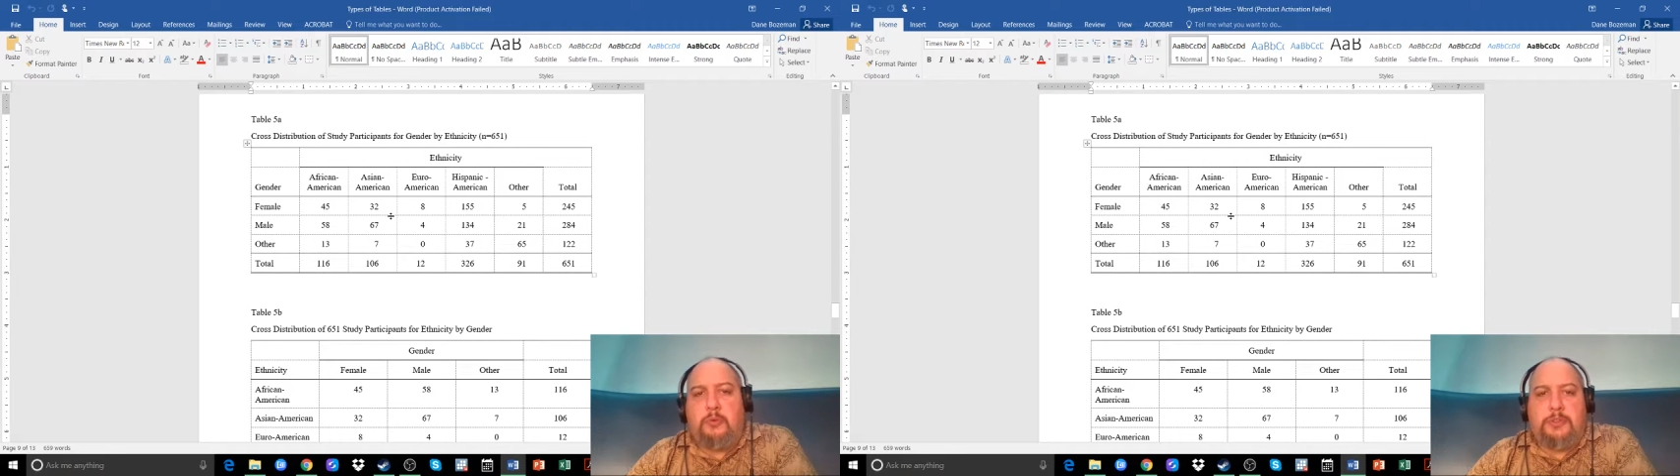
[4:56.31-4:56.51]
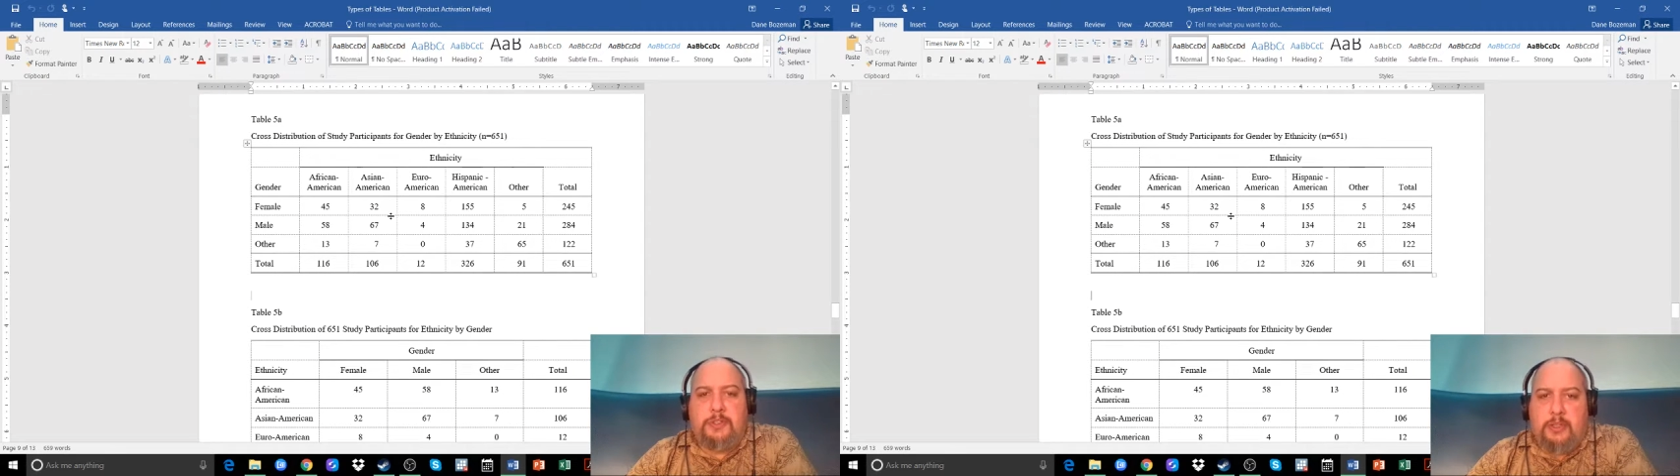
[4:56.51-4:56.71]

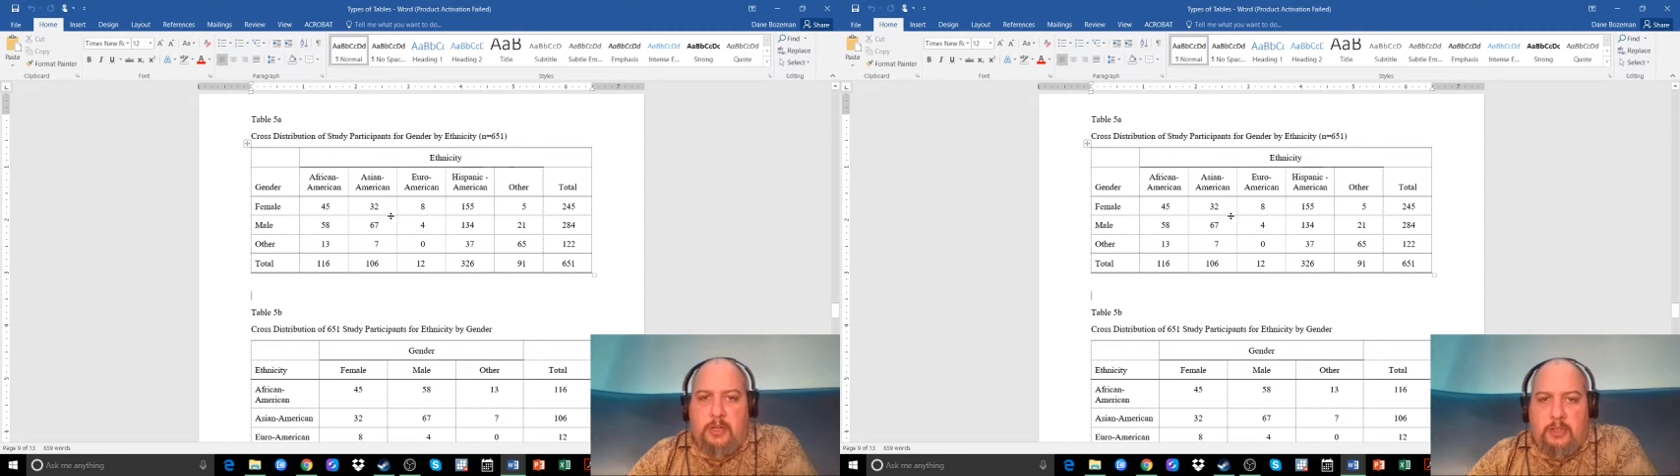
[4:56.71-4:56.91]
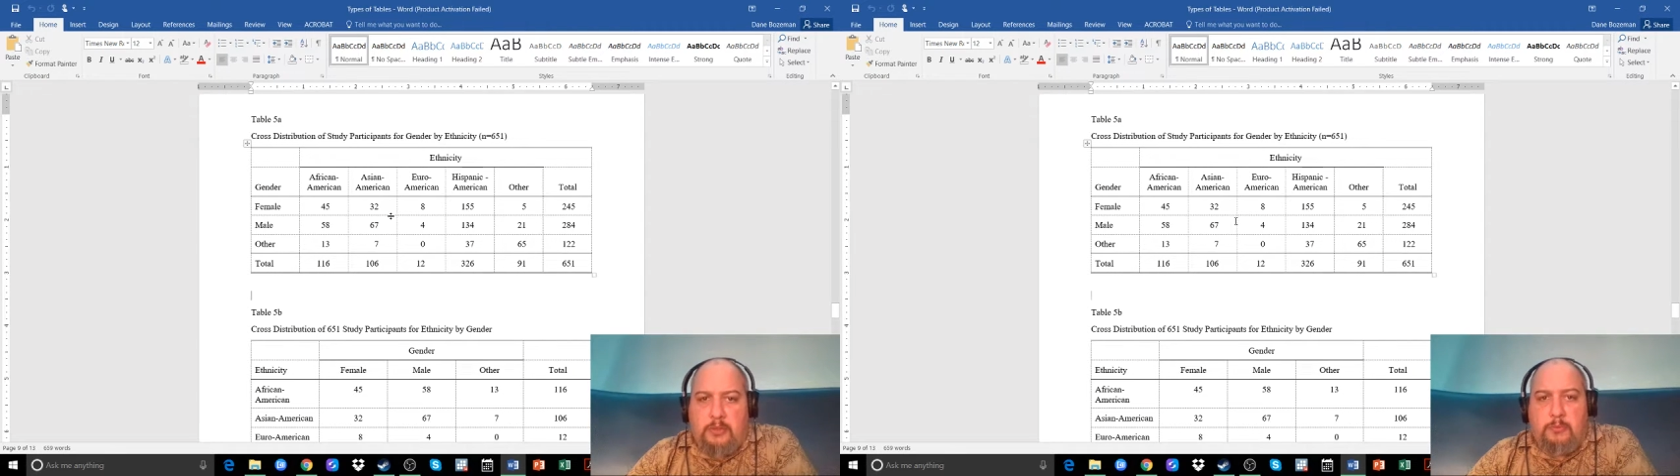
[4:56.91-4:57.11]
what's a
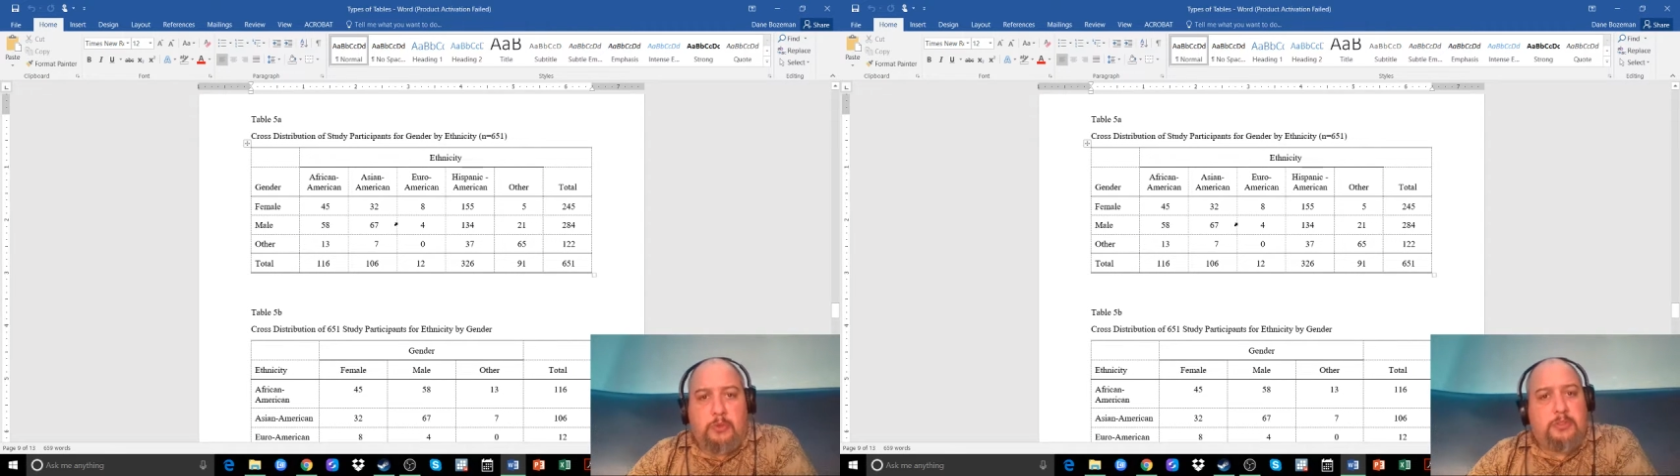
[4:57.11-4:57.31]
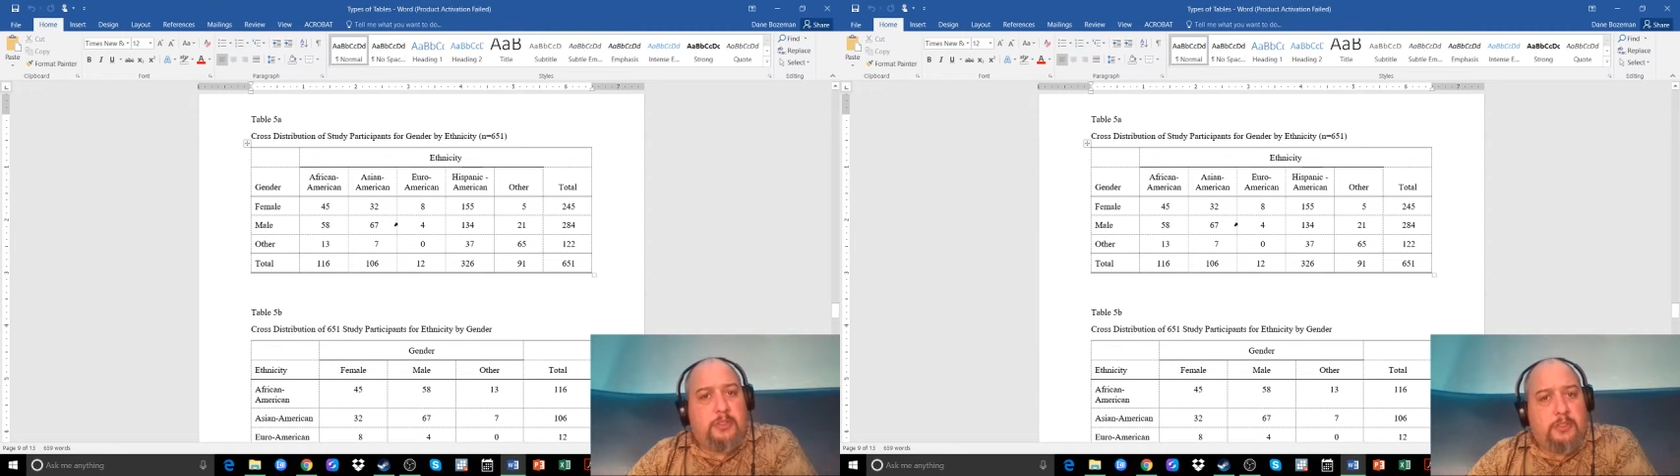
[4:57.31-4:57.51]
column,
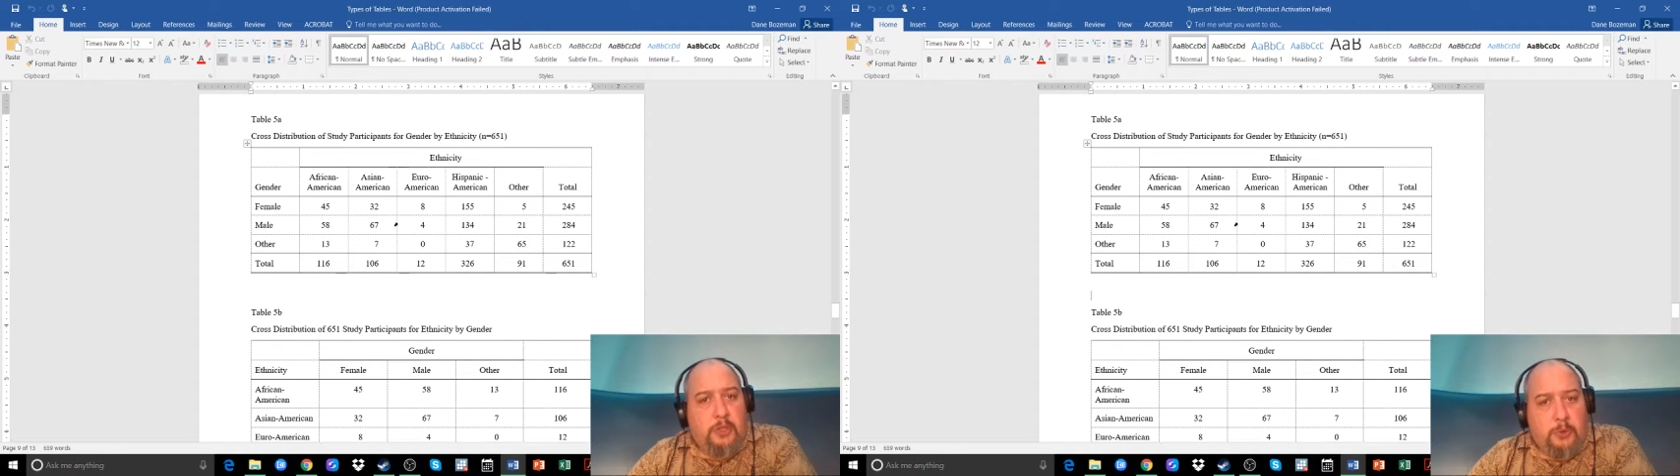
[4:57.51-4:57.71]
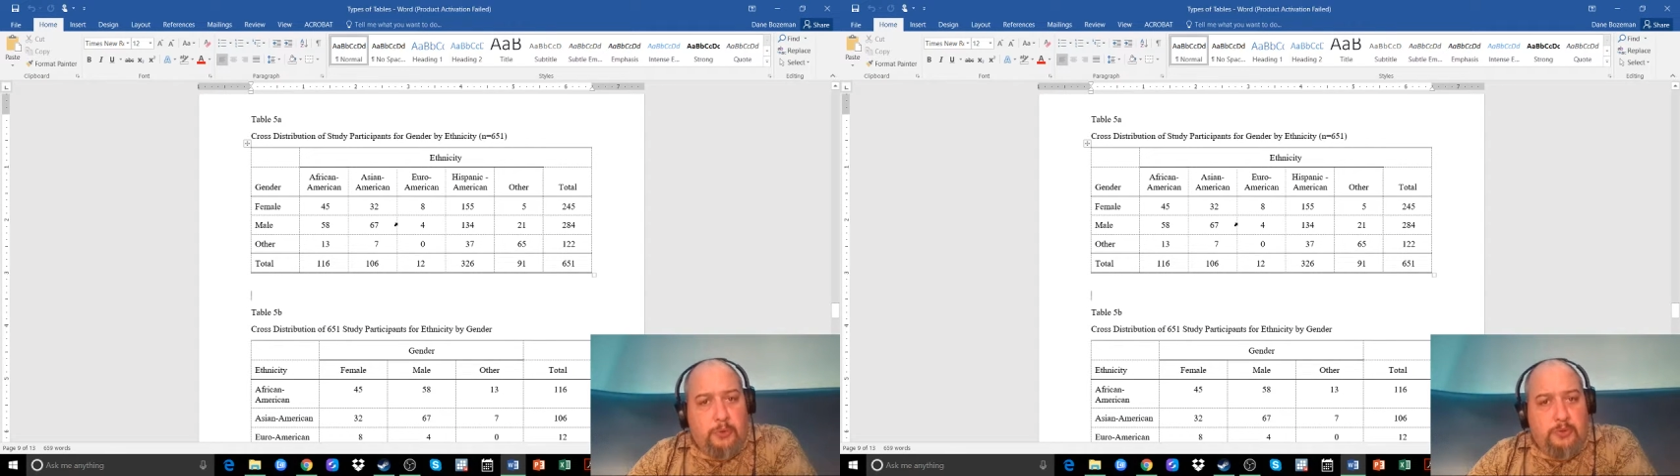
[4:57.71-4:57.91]
what's the
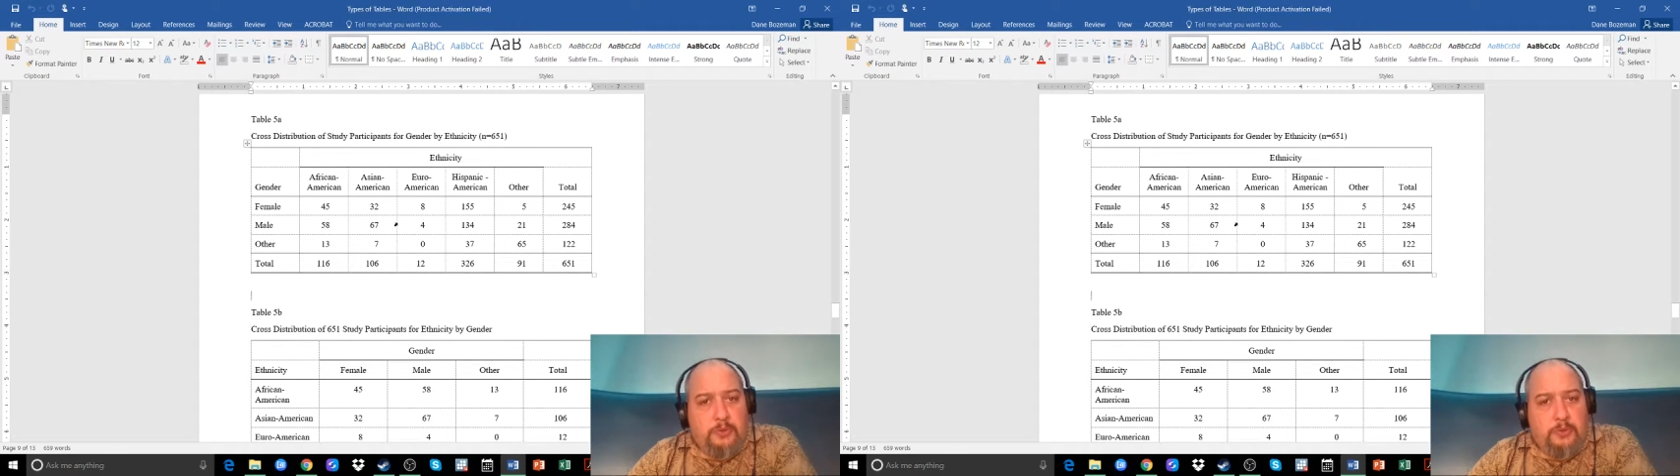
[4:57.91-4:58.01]
total.